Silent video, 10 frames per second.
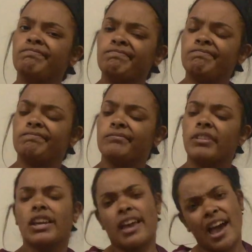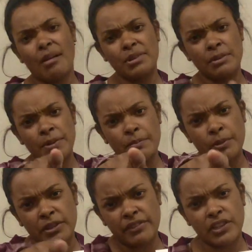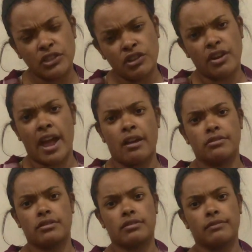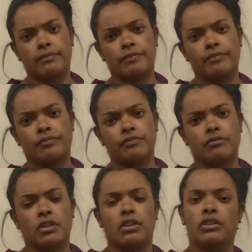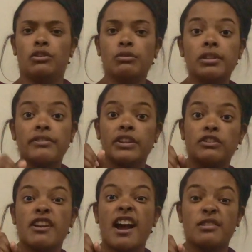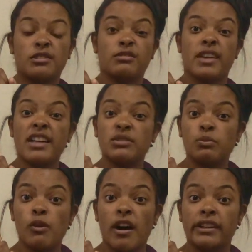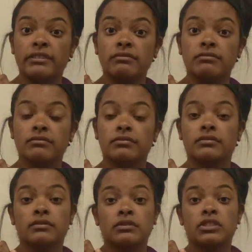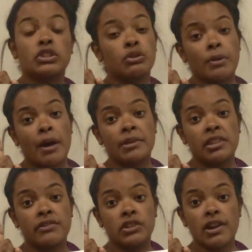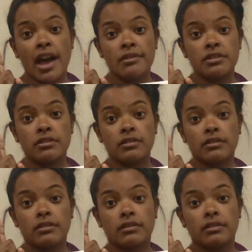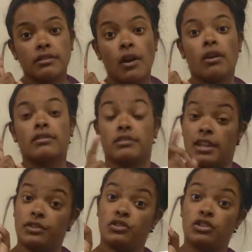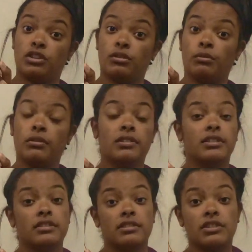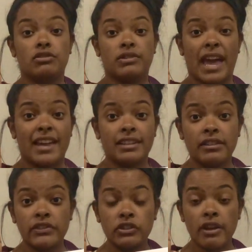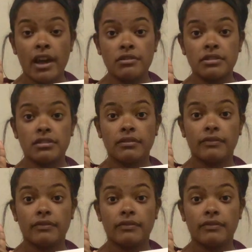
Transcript: How many people live in your house? You live in your house, so that's 1. Does your mommy live in your house? So that's 2. Does your daddy live in your house?